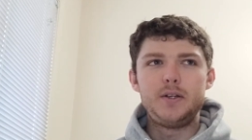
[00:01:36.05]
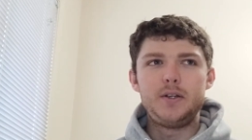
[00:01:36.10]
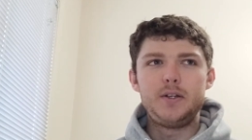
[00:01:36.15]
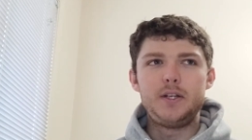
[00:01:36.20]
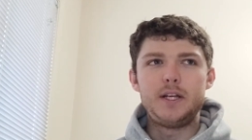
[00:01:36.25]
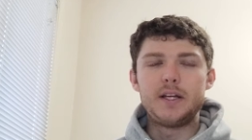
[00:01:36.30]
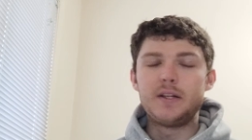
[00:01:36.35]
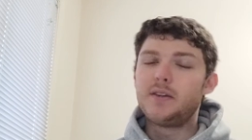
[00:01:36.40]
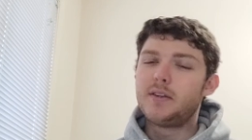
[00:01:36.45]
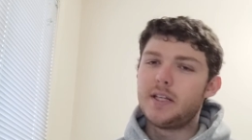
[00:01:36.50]

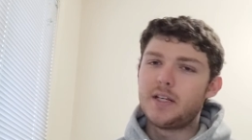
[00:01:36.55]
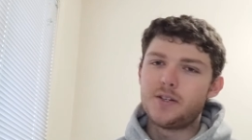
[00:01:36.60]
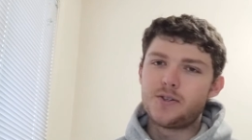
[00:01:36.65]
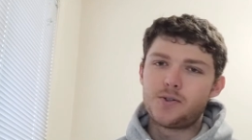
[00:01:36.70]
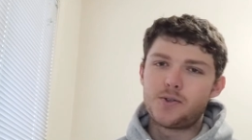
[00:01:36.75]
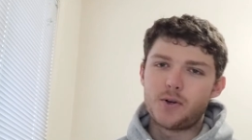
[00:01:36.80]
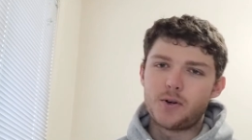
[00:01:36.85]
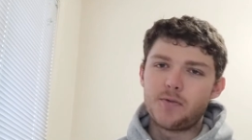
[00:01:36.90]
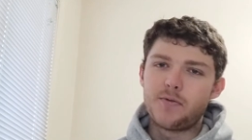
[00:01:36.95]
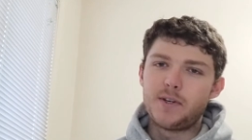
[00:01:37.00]
get these
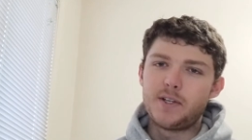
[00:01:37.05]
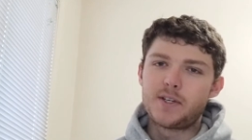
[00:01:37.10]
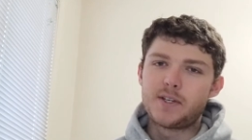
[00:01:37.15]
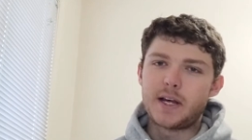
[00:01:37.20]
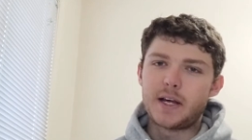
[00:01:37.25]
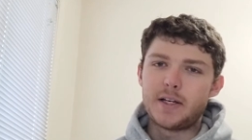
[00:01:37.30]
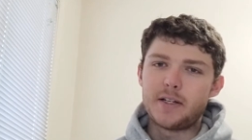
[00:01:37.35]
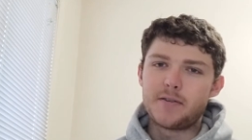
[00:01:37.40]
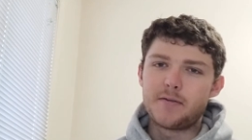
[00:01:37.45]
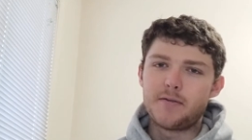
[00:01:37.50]

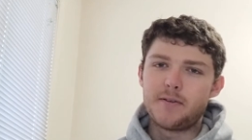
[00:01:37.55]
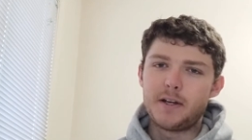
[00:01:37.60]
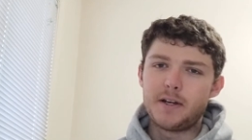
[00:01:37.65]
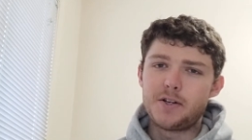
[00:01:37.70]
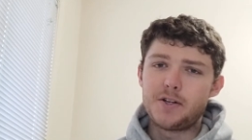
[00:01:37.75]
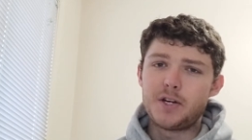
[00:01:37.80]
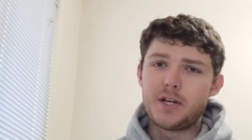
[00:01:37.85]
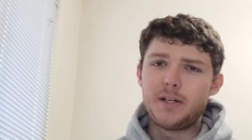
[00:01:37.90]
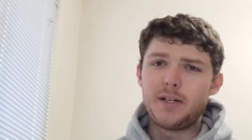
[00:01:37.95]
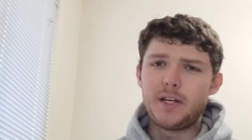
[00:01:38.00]
trophy-sized
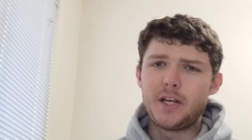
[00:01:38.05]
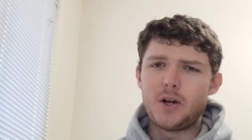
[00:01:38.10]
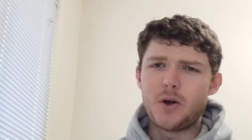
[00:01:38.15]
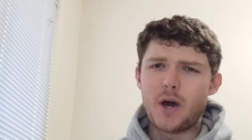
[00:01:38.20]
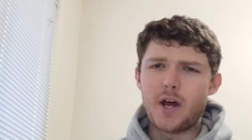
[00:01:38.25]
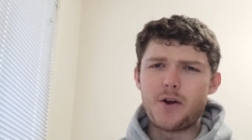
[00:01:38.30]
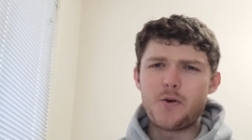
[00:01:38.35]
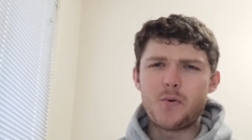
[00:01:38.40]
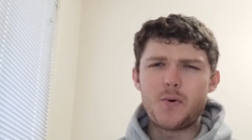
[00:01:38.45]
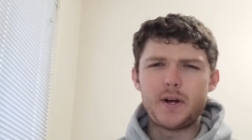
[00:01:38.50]
fish. And, you know, I
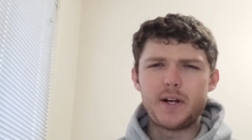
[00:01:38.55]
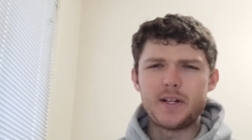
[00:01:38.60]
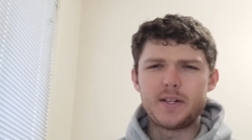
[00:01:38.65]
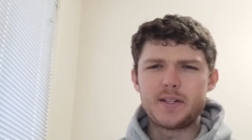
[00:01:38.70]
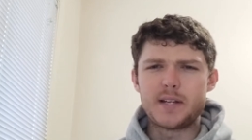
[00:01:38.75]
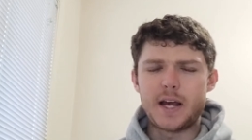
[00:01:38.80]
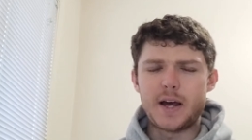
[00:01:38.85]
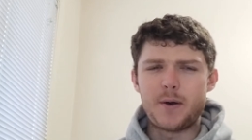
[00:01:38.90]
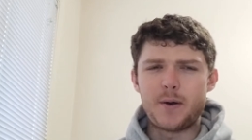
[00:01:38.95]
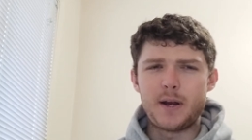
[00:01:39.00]
don't want to
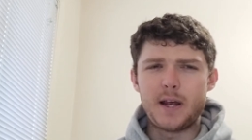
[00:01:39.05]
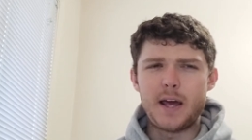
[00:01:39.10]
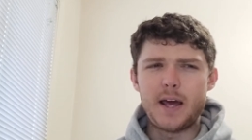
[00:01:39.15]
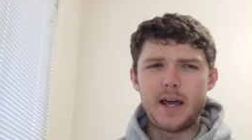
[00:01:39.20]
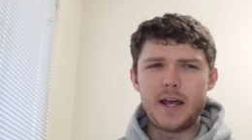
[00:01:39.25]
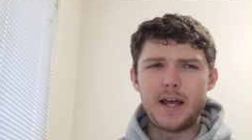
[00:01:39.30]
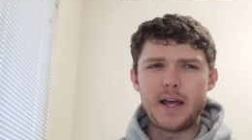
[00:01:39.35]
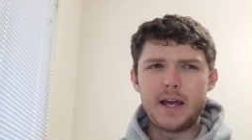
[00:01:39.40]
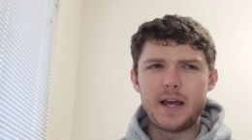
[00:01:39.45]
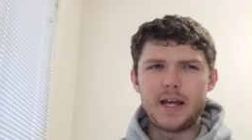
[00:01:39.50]
sound,
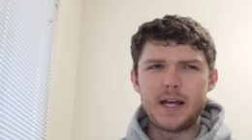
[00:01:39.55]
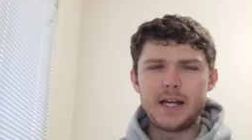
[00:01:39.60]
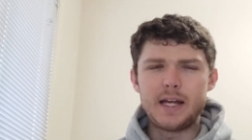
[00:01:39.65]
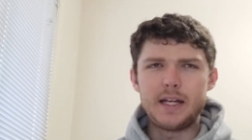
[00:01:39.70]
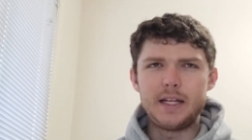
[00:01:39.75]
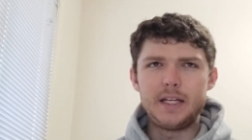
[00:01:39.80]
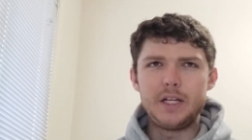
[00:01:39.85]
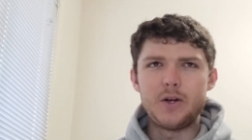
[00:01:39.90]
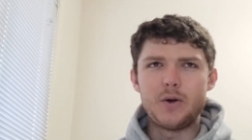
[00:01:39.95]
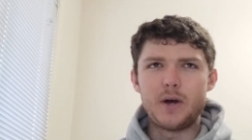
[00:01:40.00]

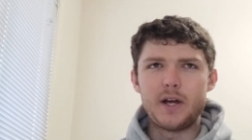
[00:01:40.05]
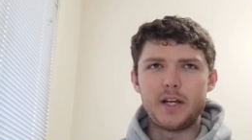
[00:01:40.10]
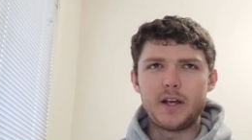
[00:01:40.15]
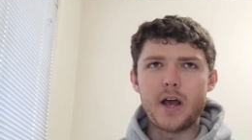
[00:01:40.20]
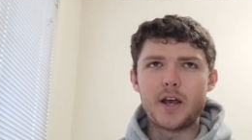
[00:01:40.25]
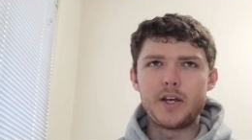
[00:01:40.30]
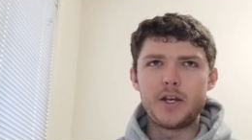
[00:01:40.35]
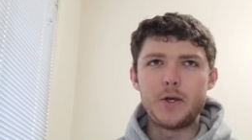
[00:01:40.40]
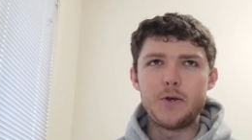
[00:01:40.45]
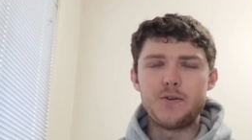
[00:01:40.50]

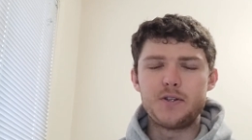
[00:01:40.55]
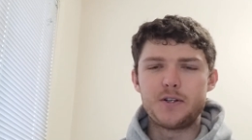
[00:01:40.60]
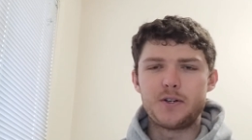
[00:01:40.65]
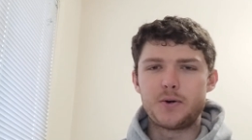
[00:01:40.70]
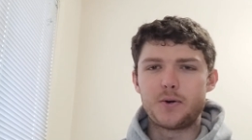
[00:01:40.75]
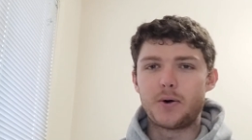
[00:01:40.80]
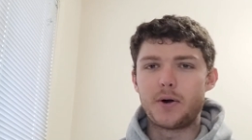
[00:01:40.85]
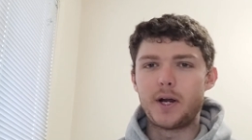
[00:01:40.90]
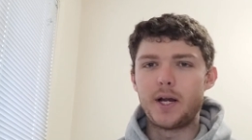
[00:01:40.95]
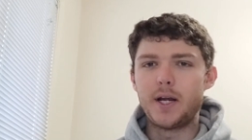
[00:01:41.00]

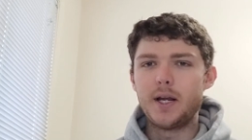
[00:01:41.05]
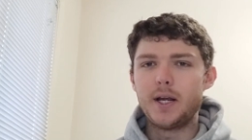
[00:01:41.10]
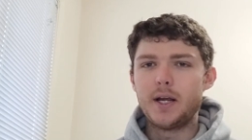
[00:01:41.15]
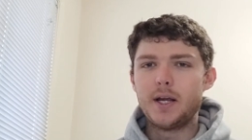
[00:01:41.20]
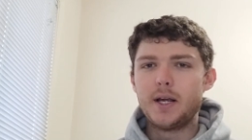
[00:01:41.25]
accusatory,